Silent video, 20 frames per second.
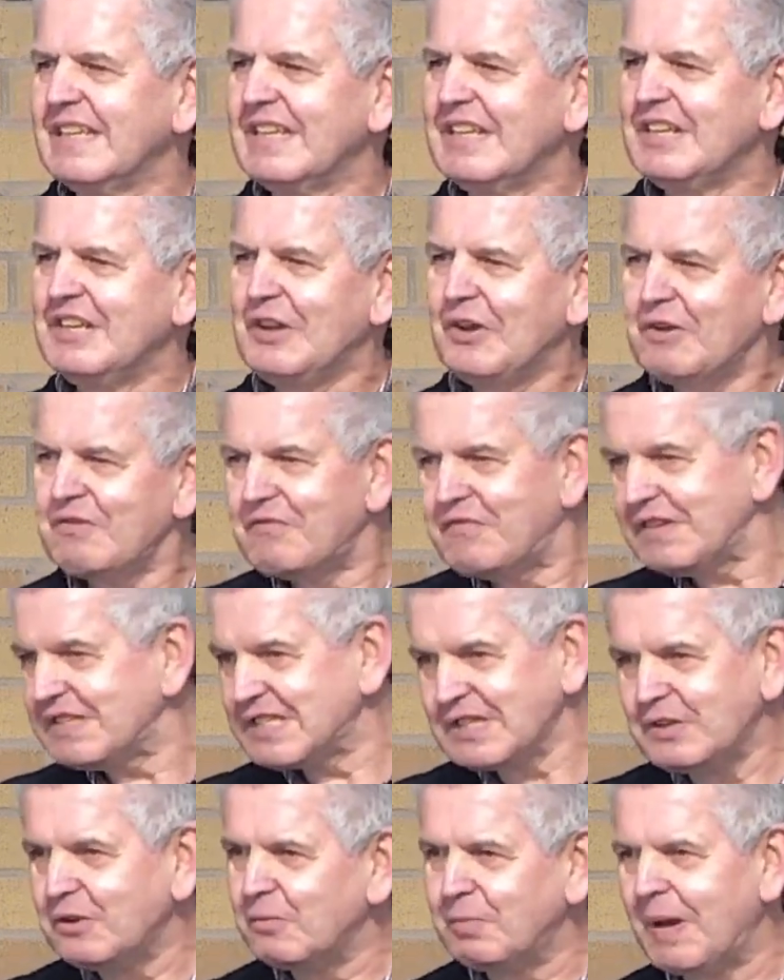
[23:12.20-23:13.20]
not a
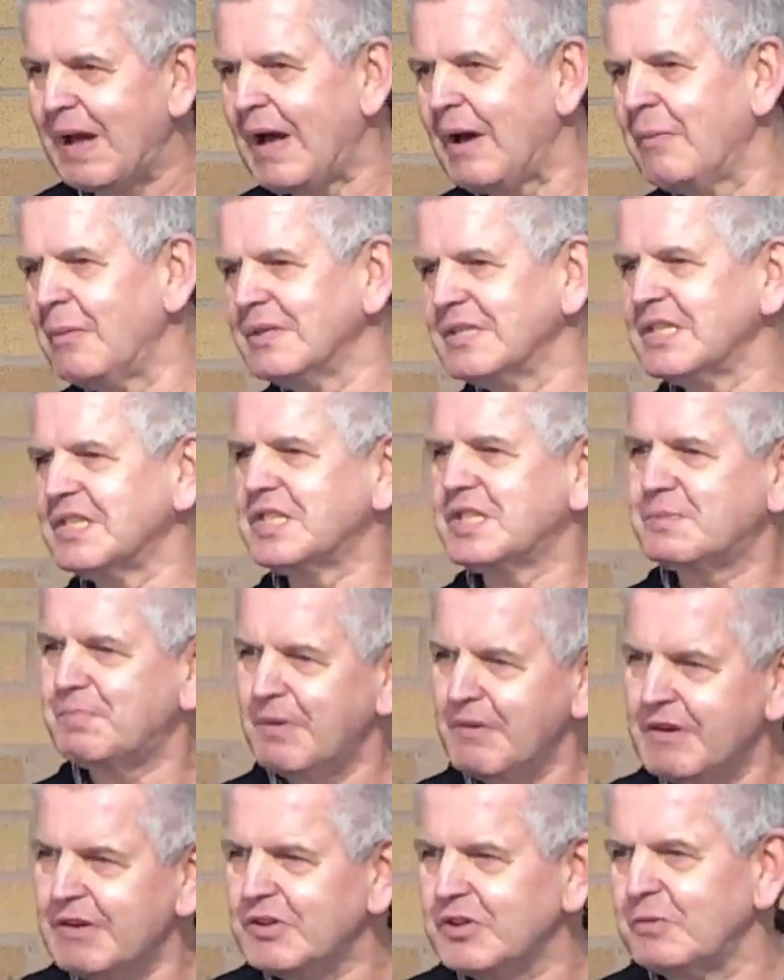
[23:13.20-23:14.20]
physical power, was a
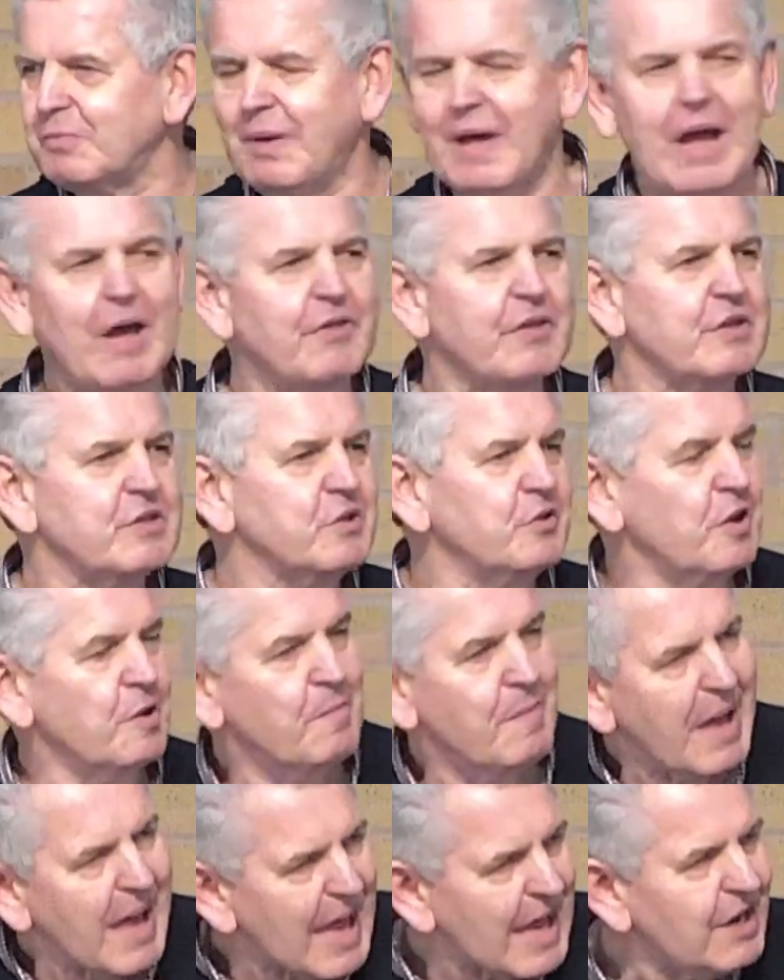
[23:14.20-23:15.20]
spiritual power that took a
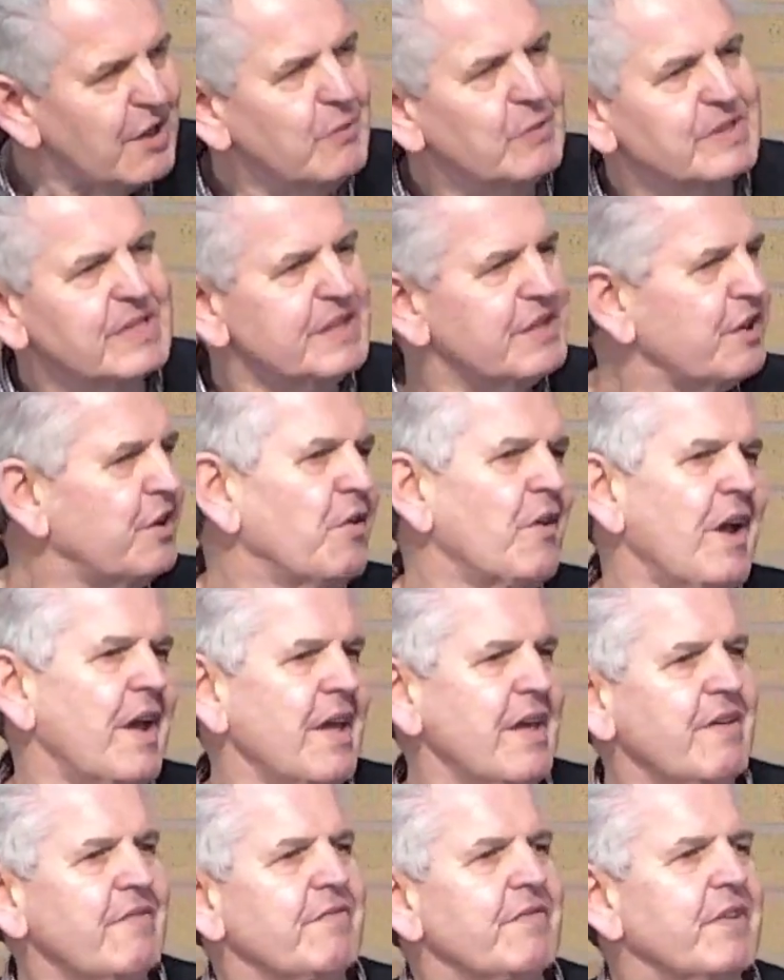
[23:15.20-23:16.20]
man who was in the
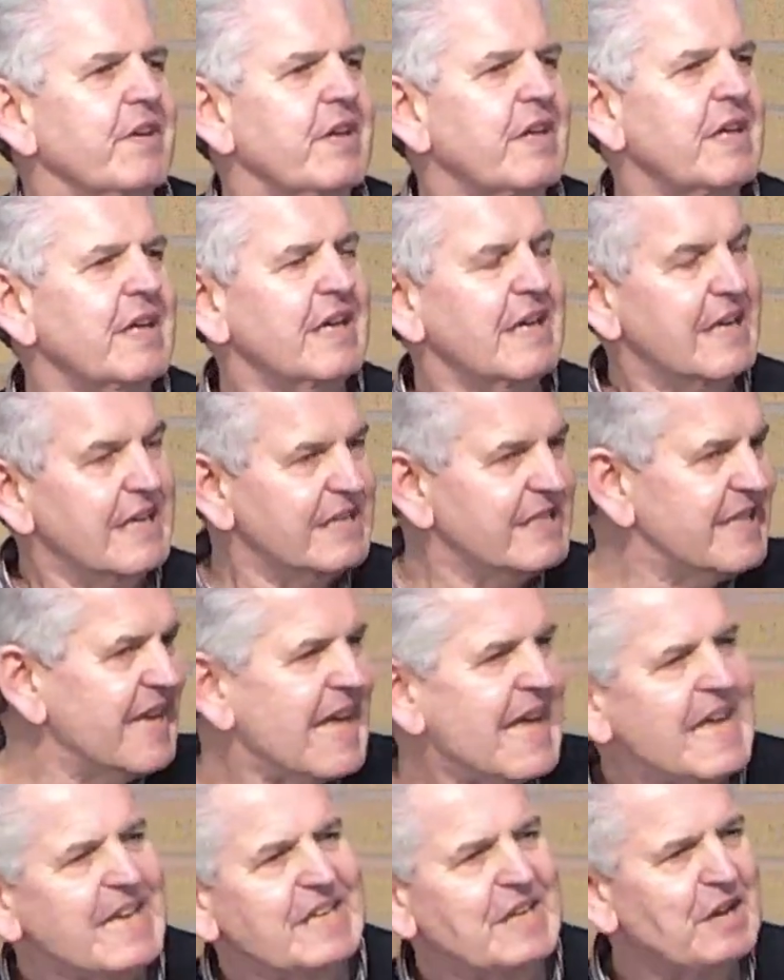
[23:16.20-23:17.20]
grave,
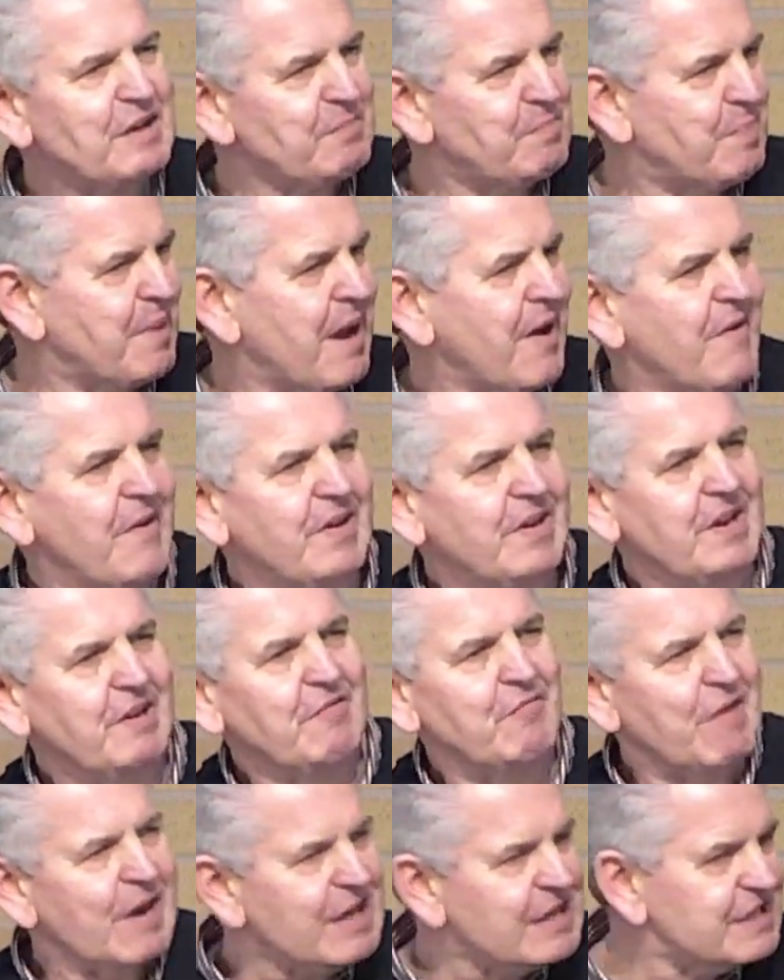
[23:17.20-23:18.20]
dead and buried,
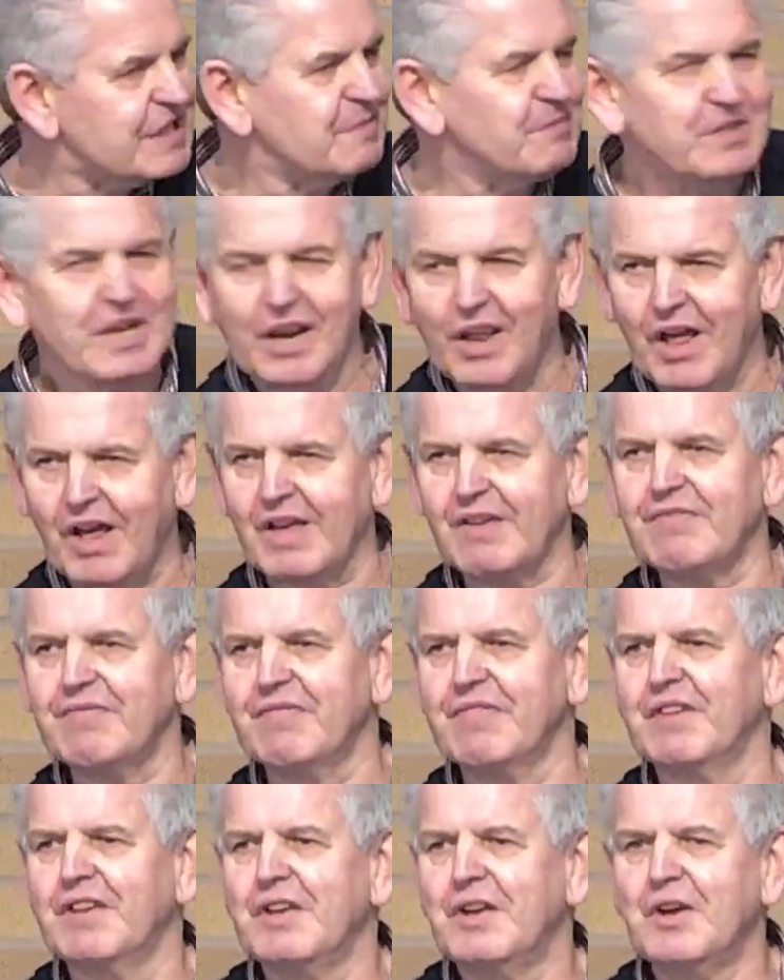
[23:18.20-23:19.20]
and raised him to life
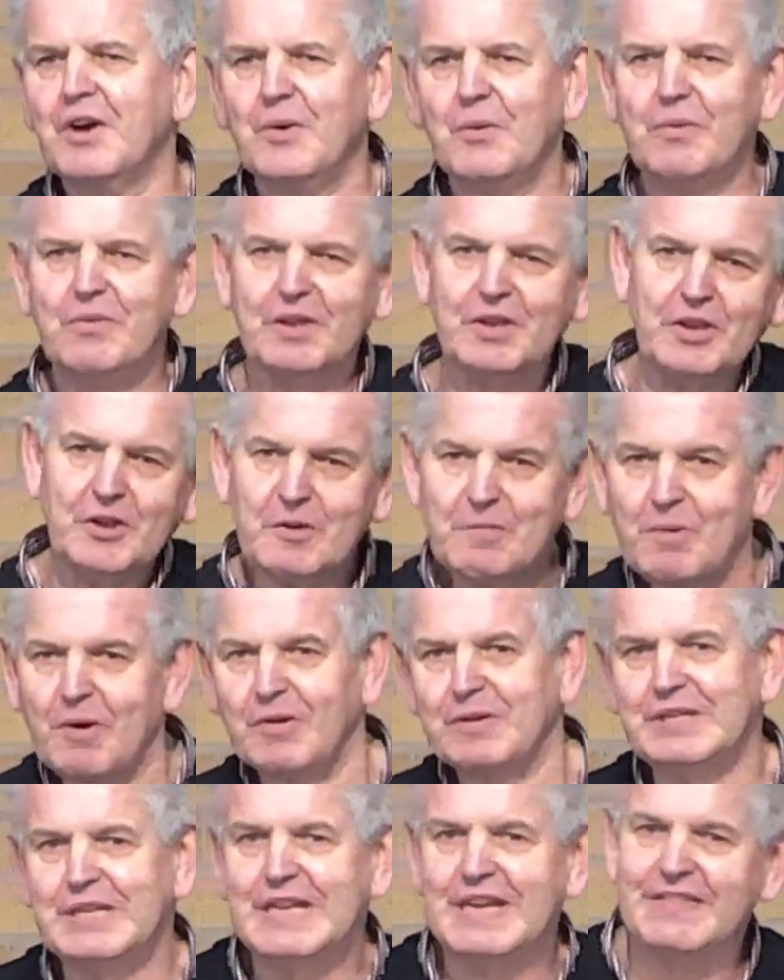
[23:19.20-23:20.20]
with a new
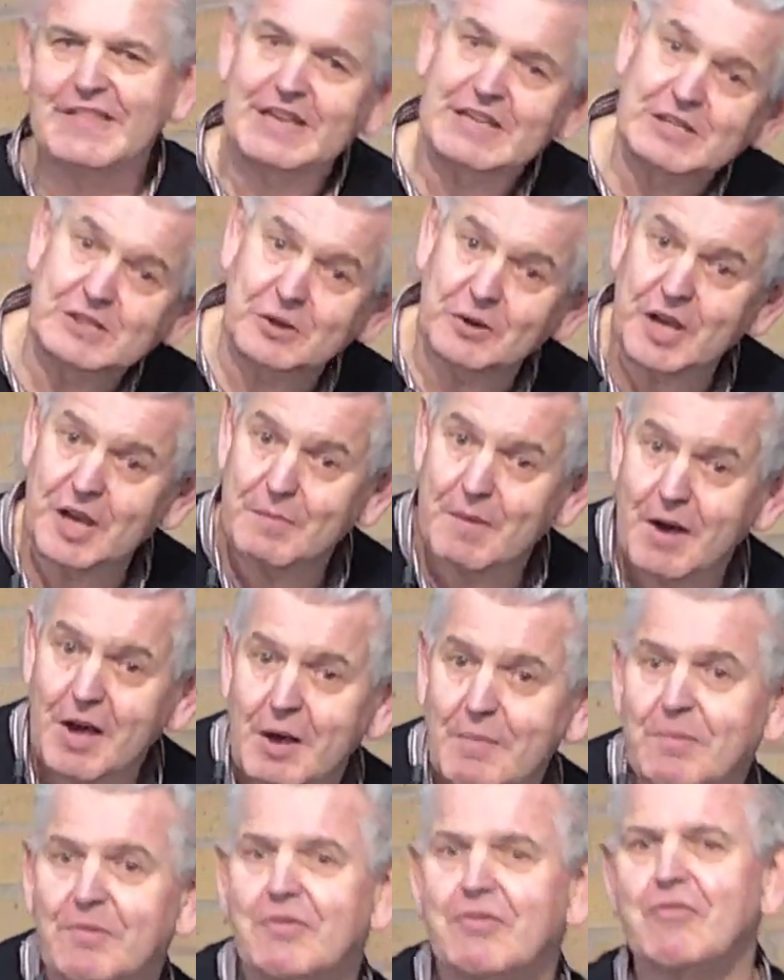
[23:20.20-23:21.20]
body, and then took him
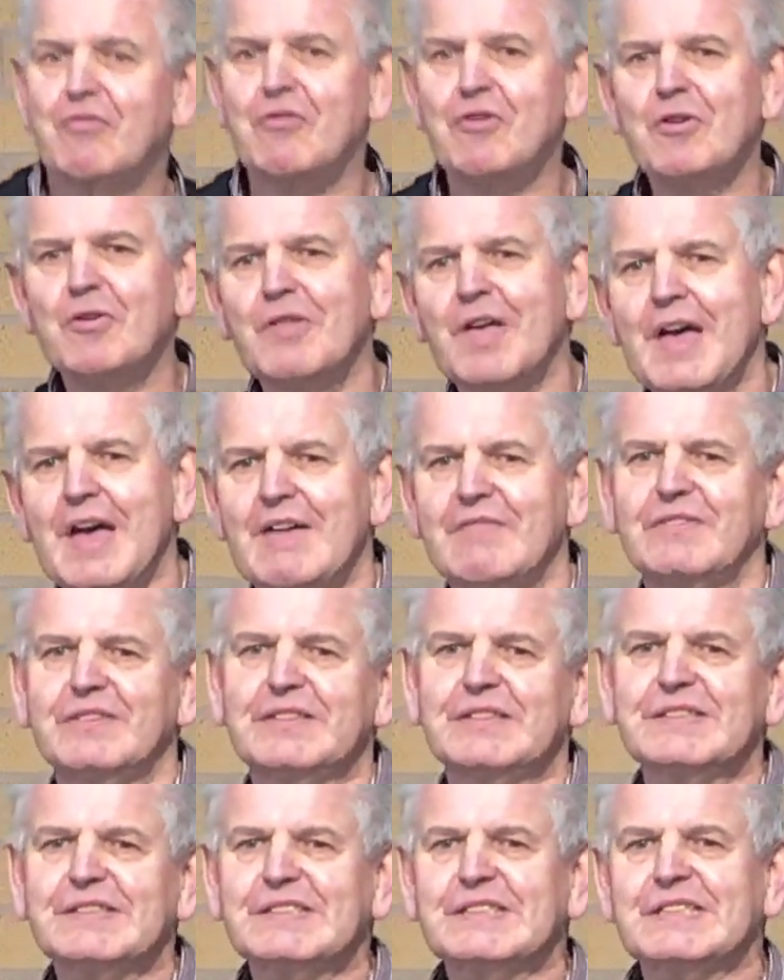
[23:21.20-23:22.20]
up through the
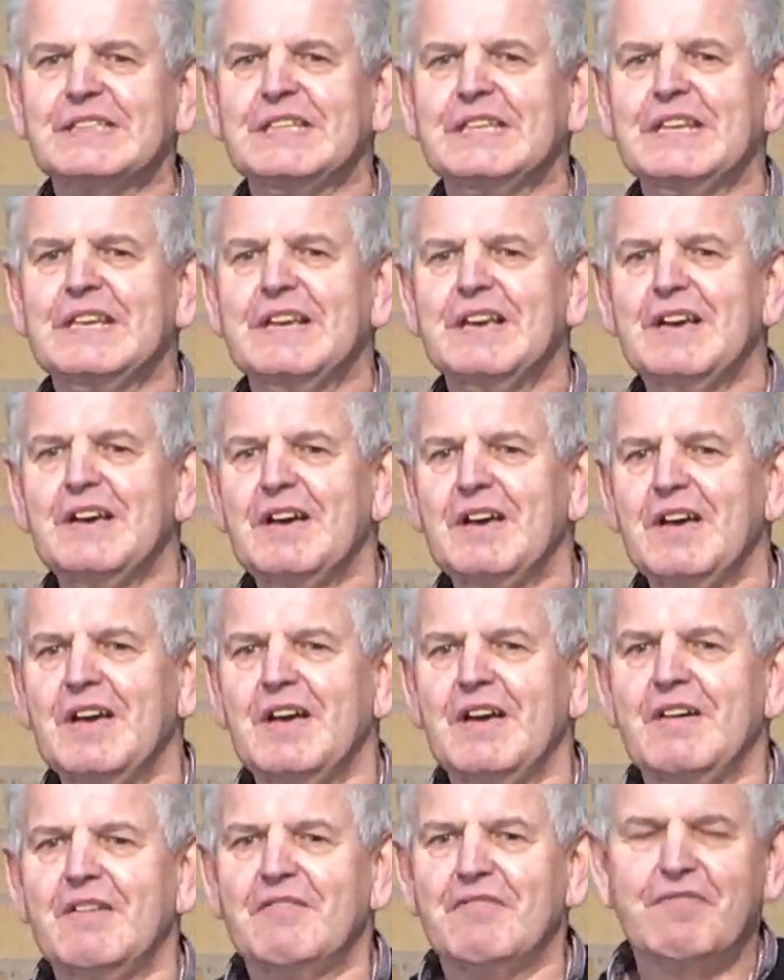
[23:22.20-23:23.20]
heavens
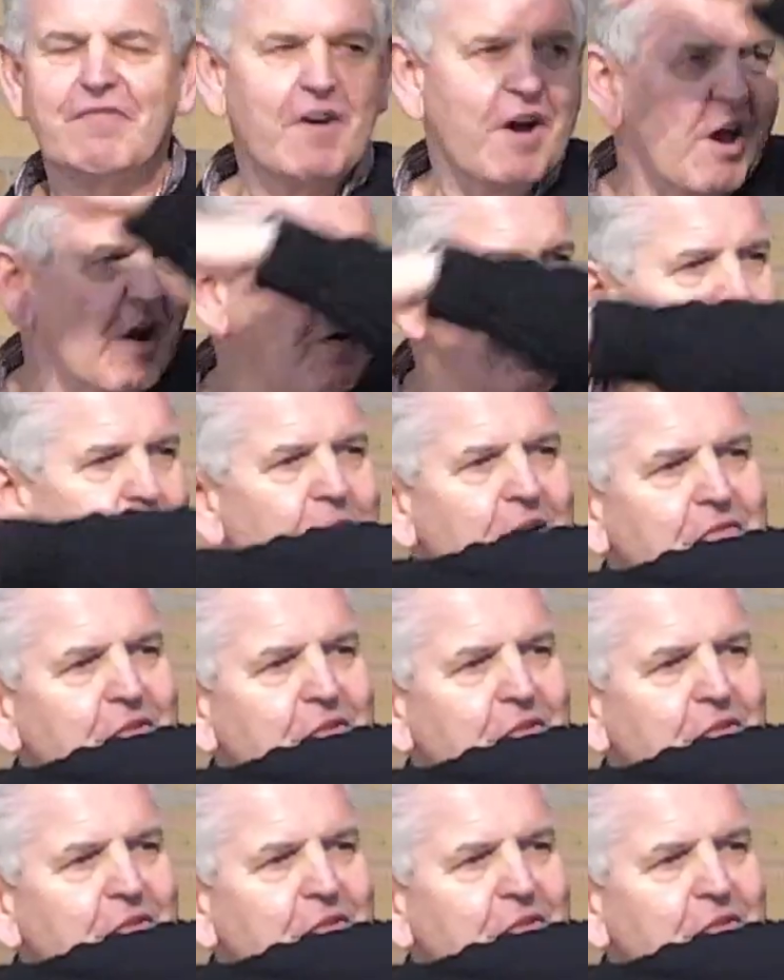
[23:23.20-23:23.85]
far above